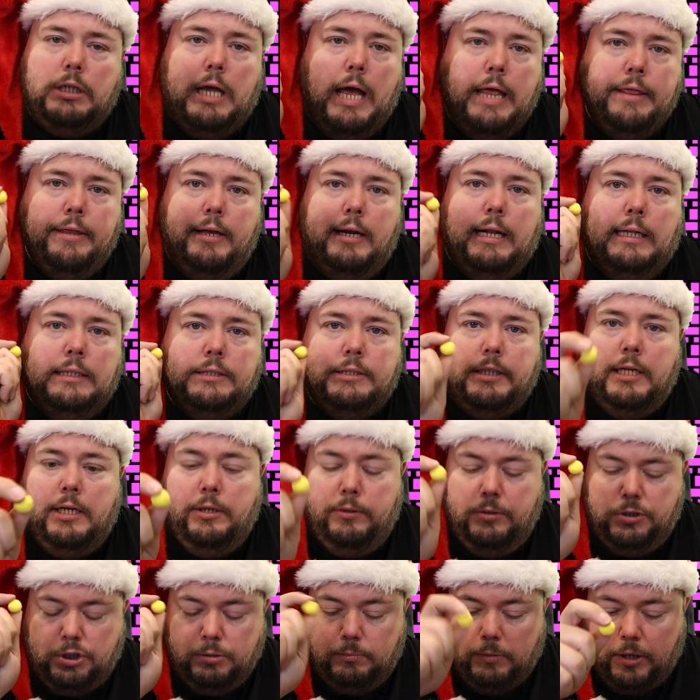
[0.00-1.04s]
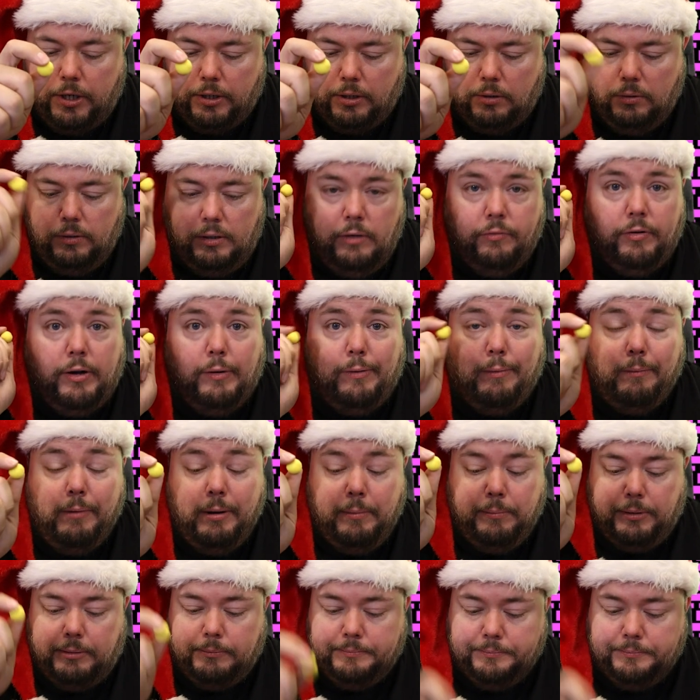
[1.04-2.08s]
and then I'll tell you tomorrow if I remember.